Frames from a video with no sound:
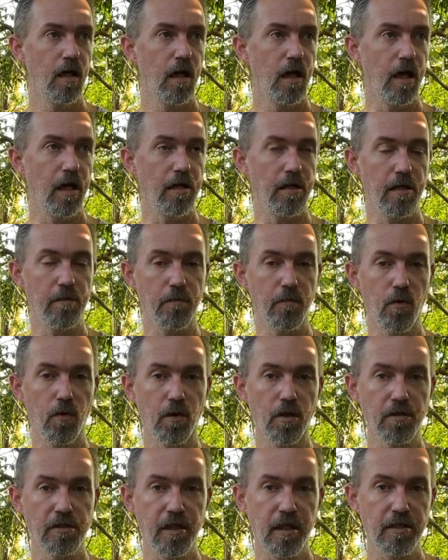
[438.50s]
And then more
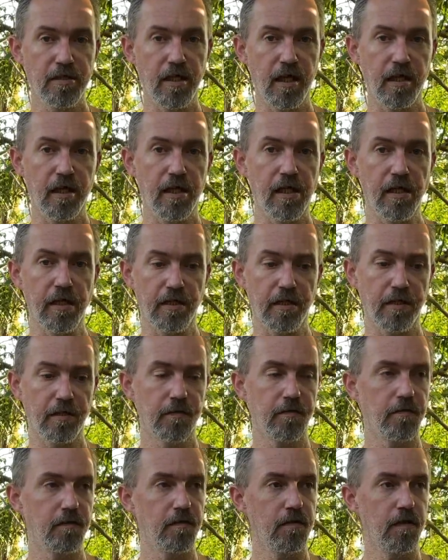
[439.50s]
into the technique.
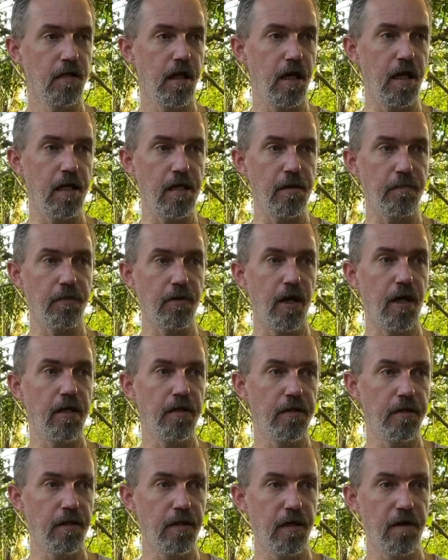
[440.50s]
And then
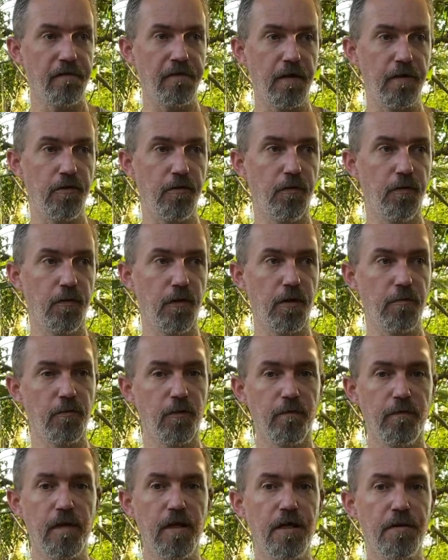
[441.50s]
probably if I do one more
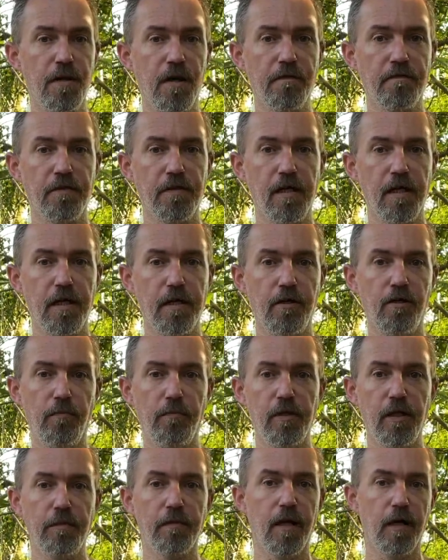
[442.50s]
video after that, it'll
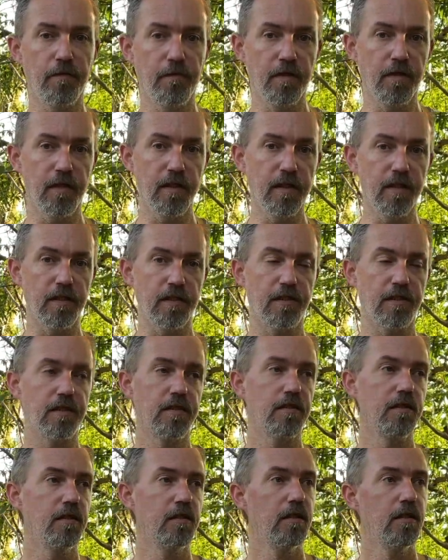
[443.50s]
be my release.
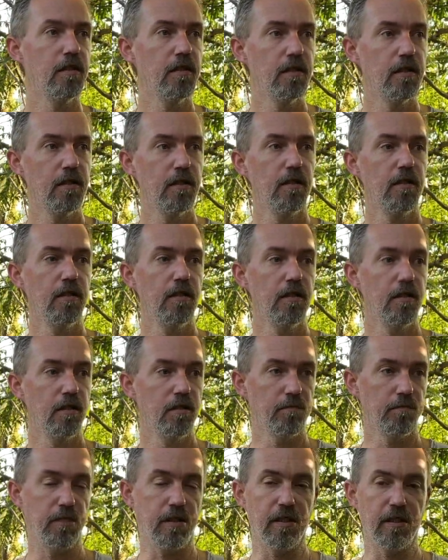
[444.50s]

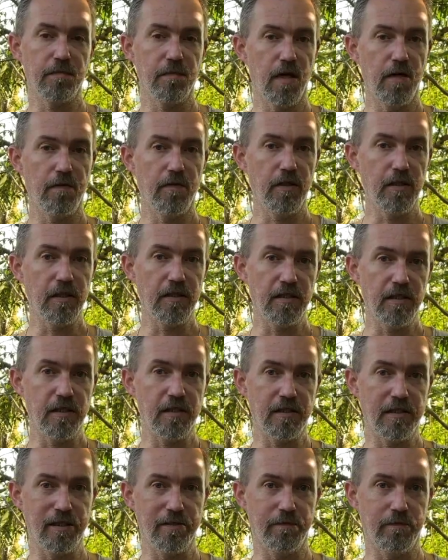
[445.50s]
Because my release is
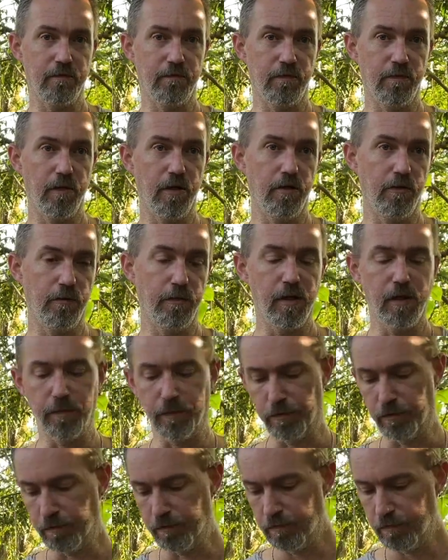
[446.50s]
different from other
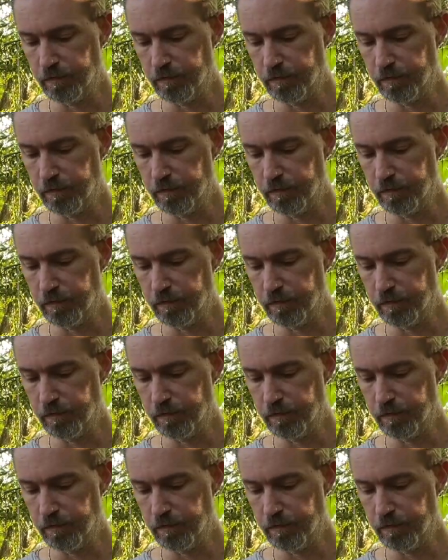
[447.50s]
people.